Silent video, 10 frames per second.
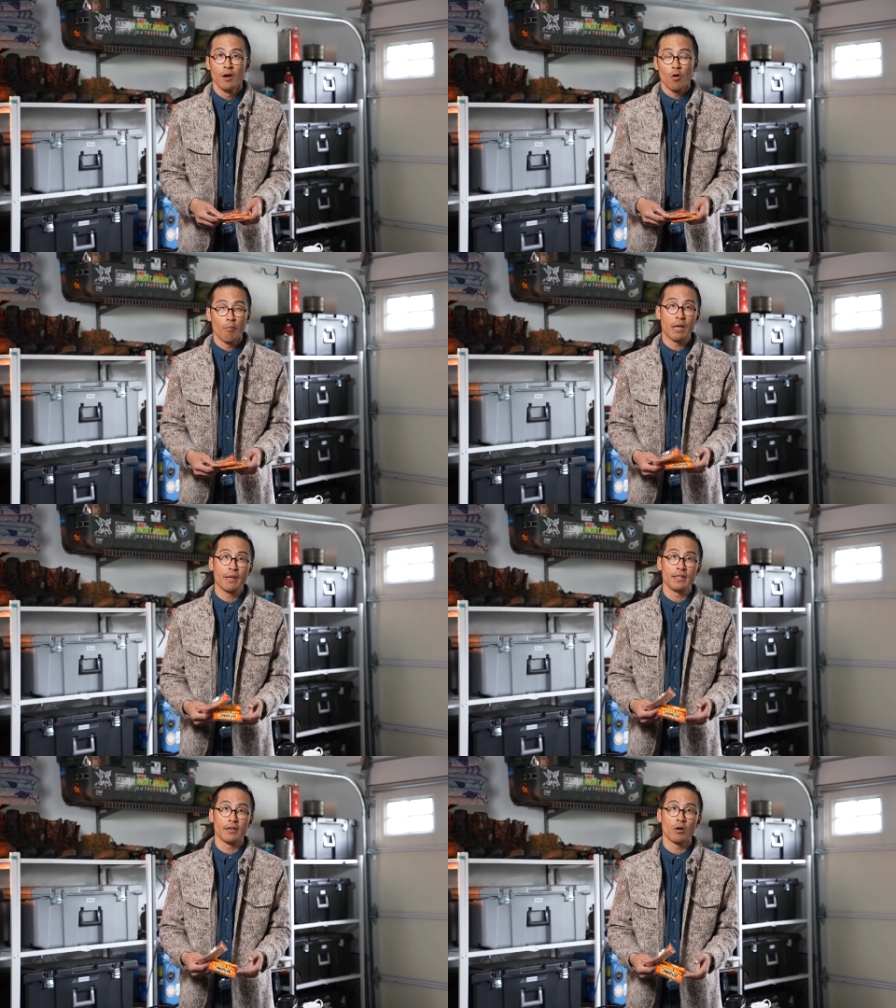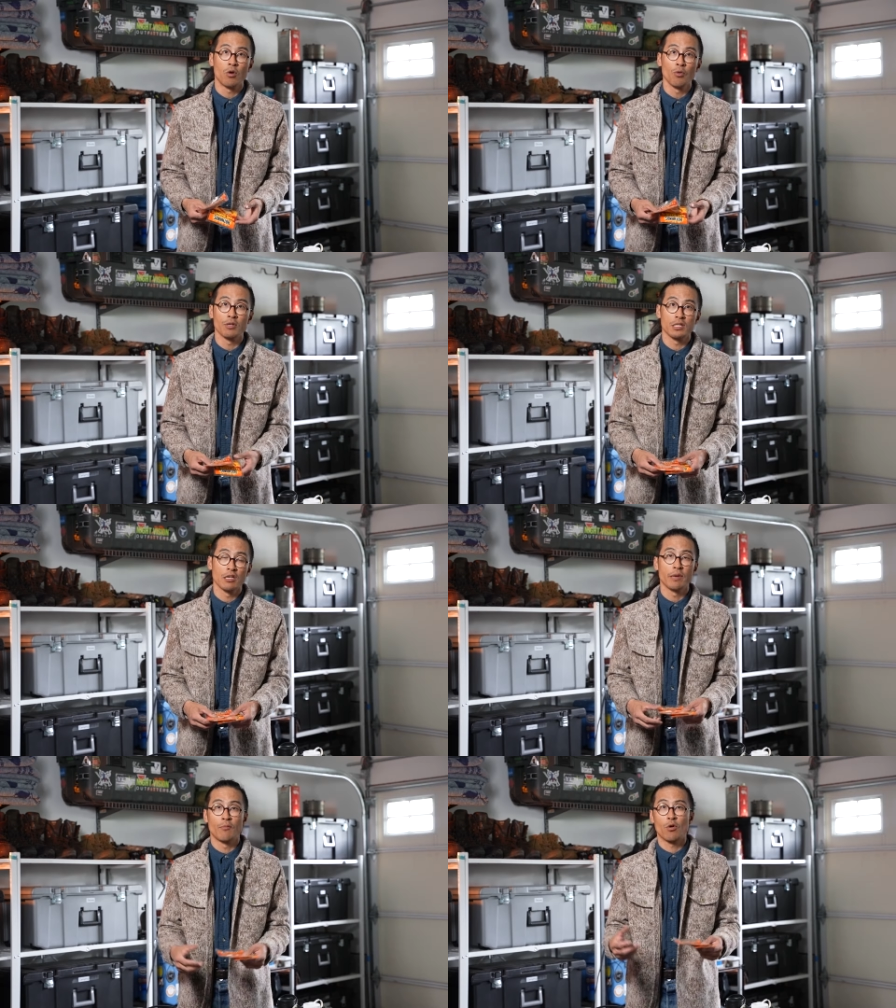or maybe the cold was a
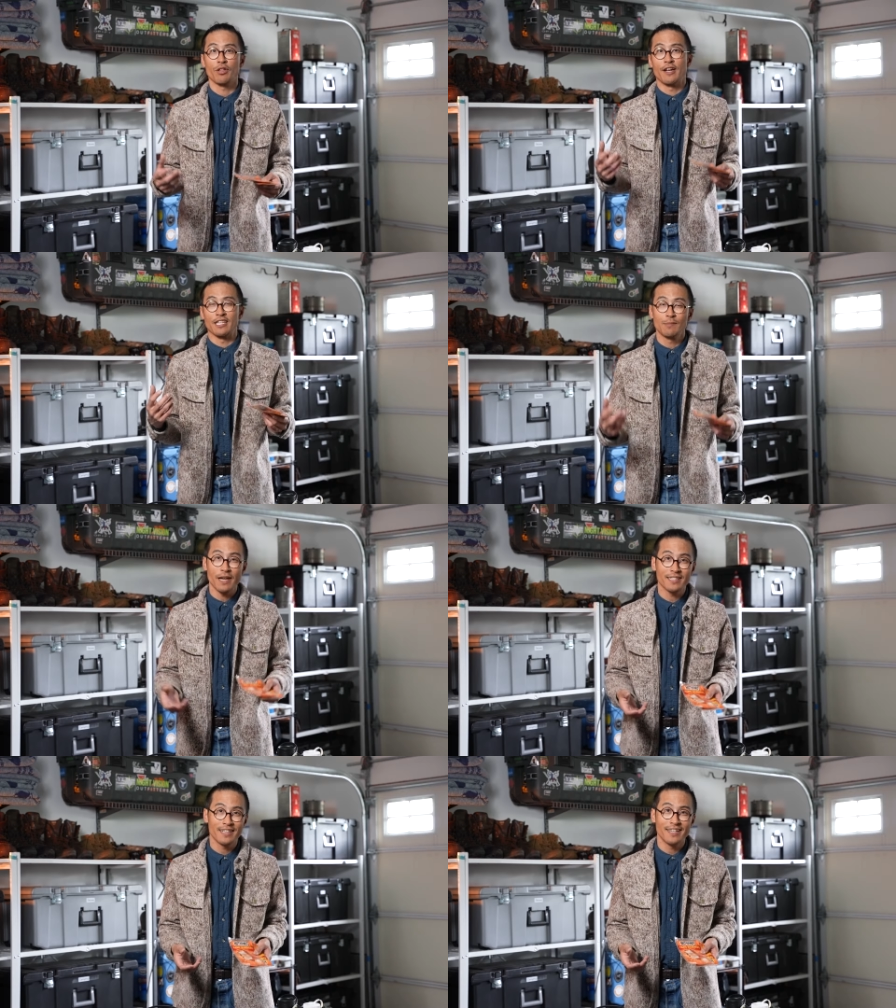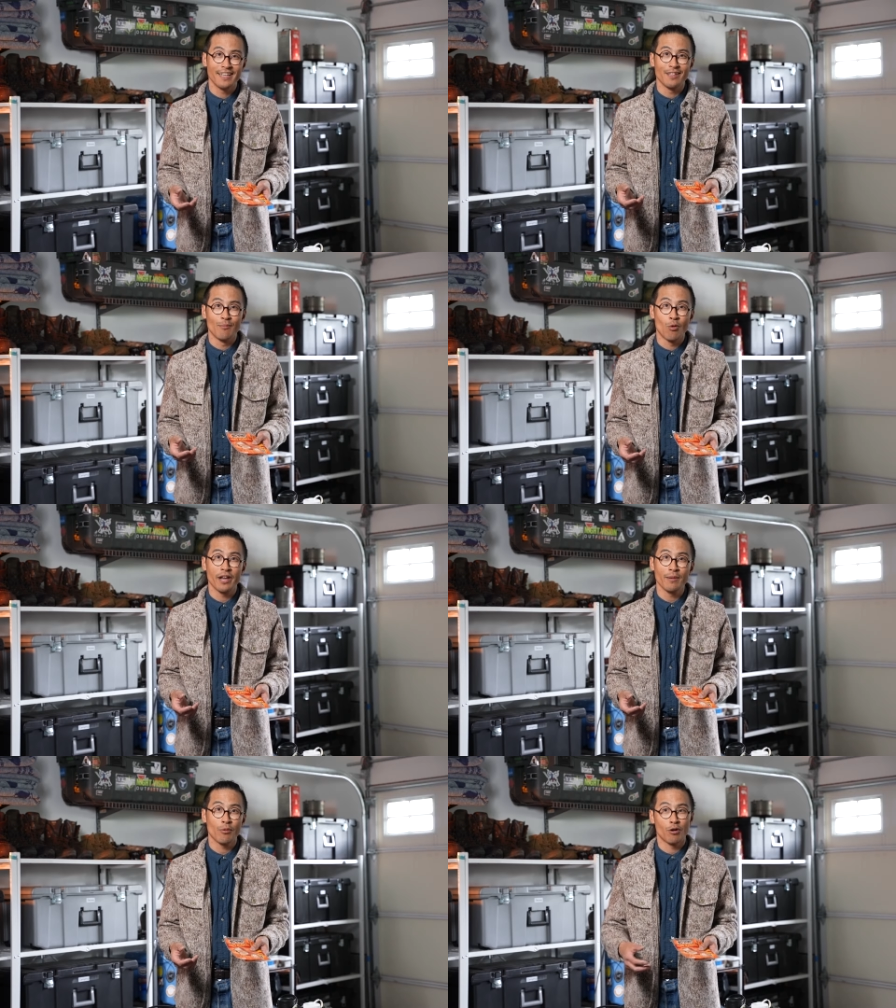little bit more than I expected in the
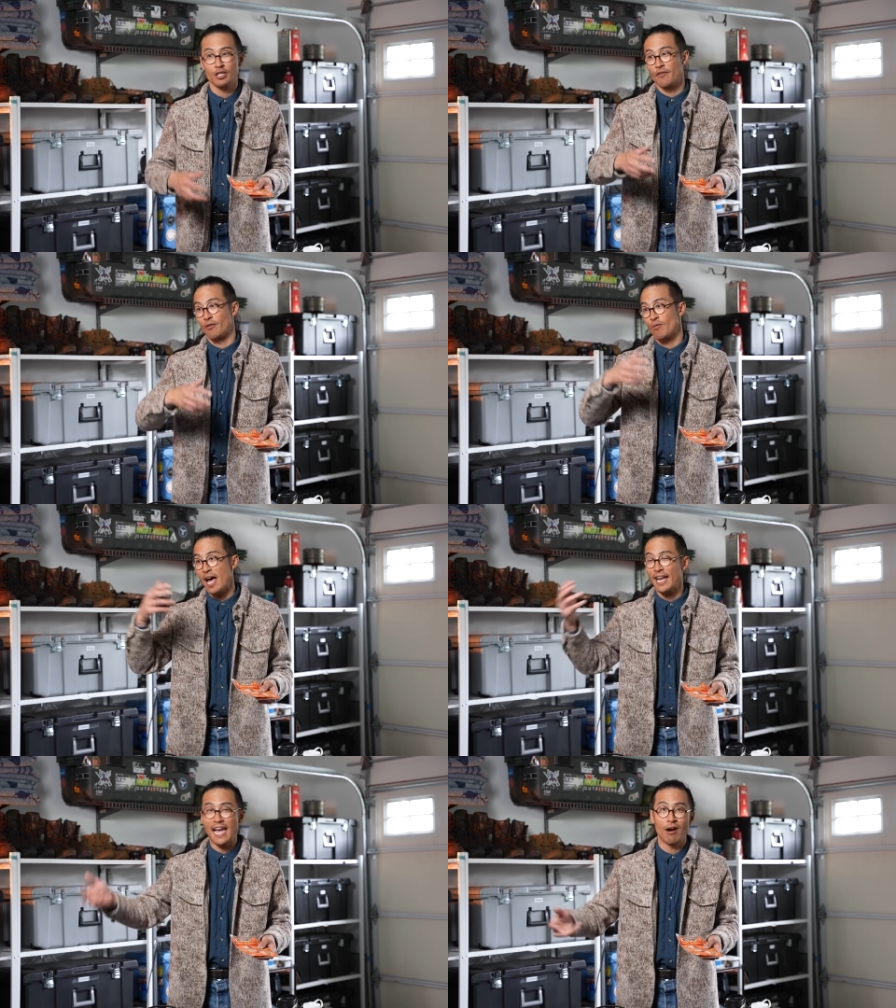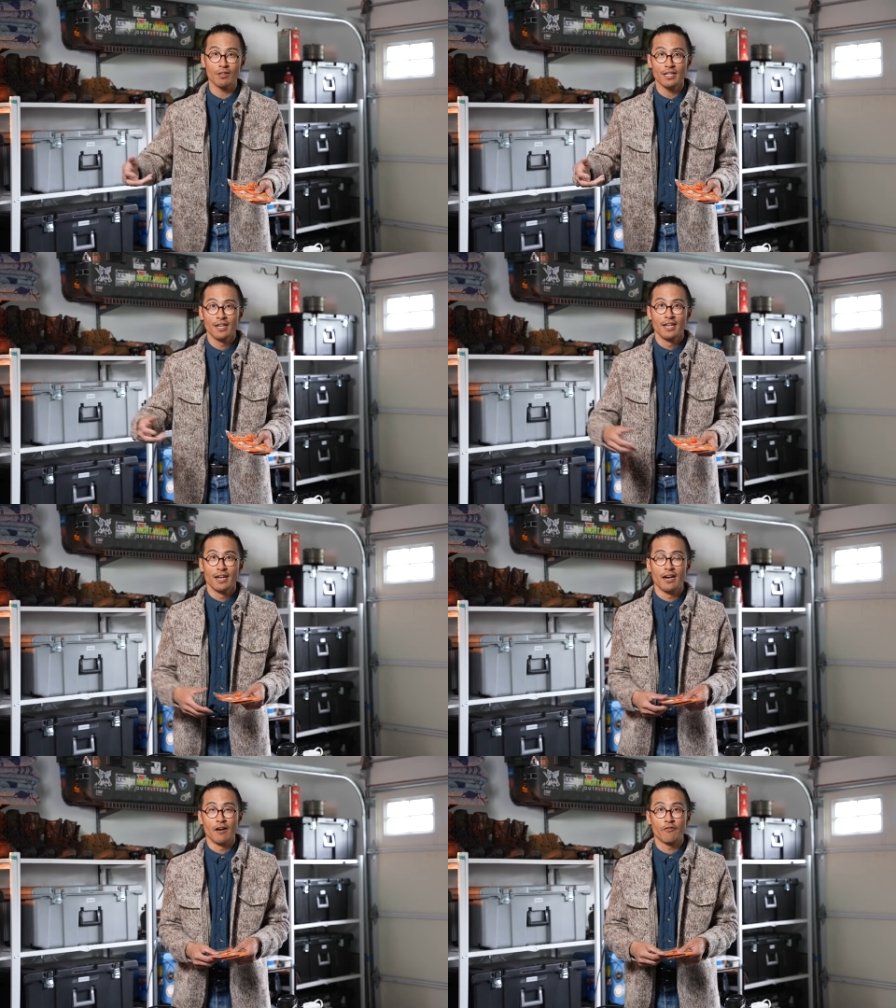morning portion of the ride out
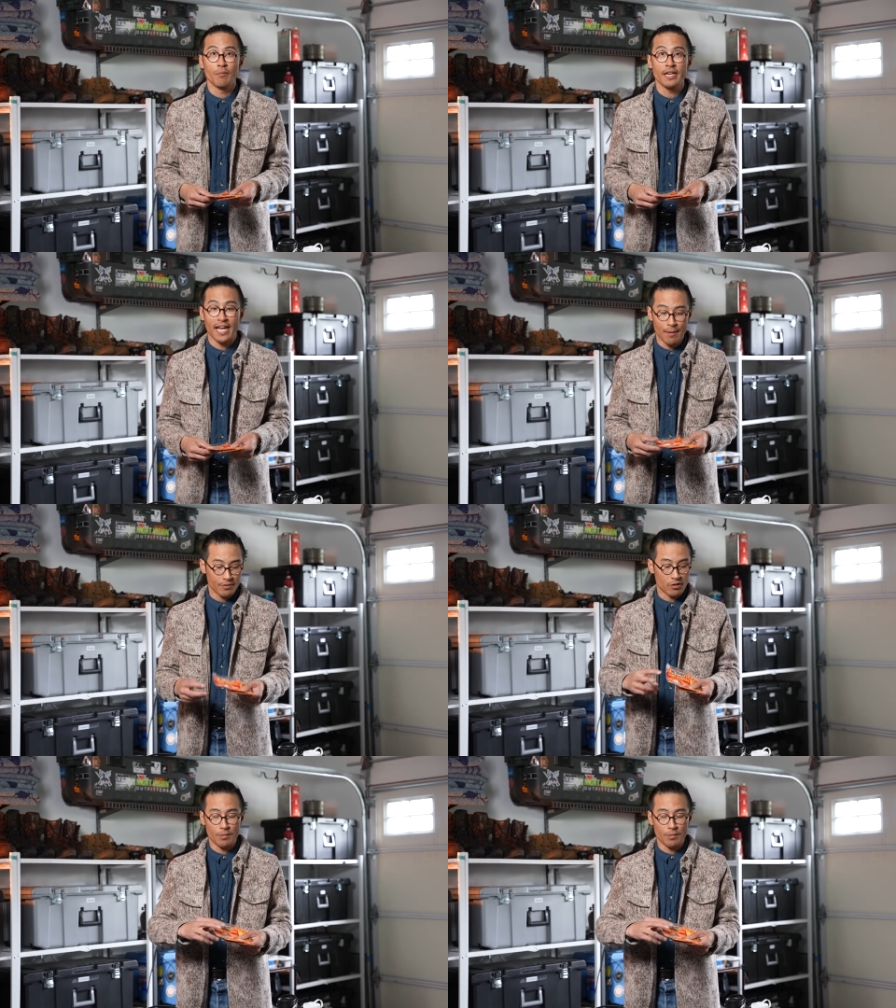from camp. So